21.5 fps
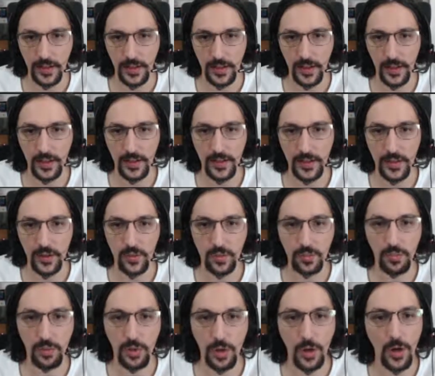a new
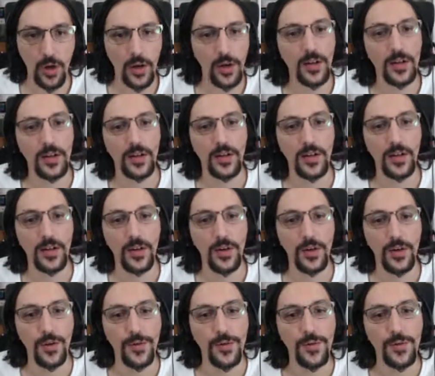block
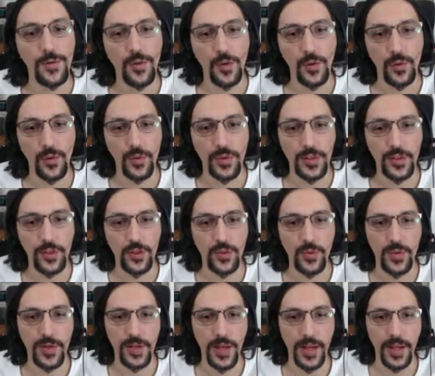for which
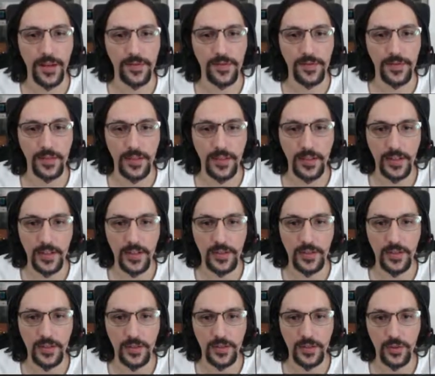we have
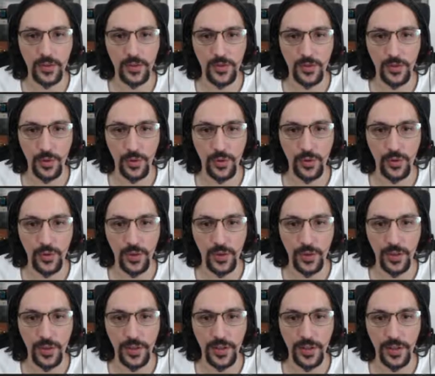tickets to vote
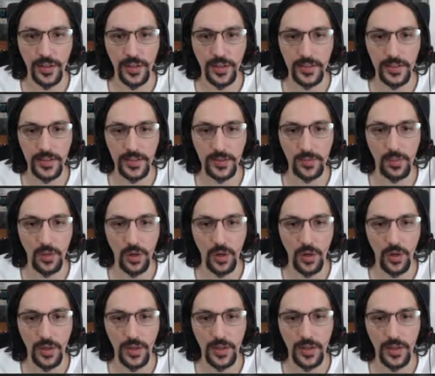on, and this
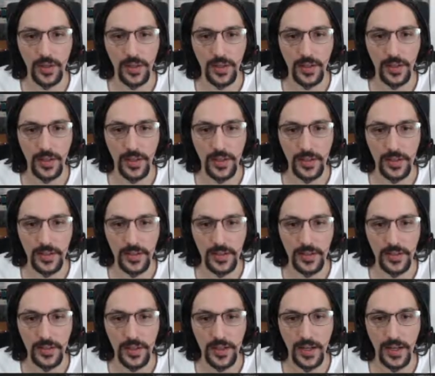block
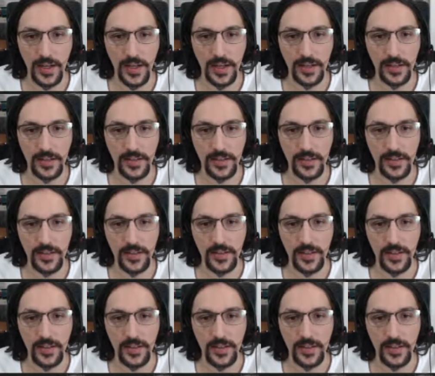is height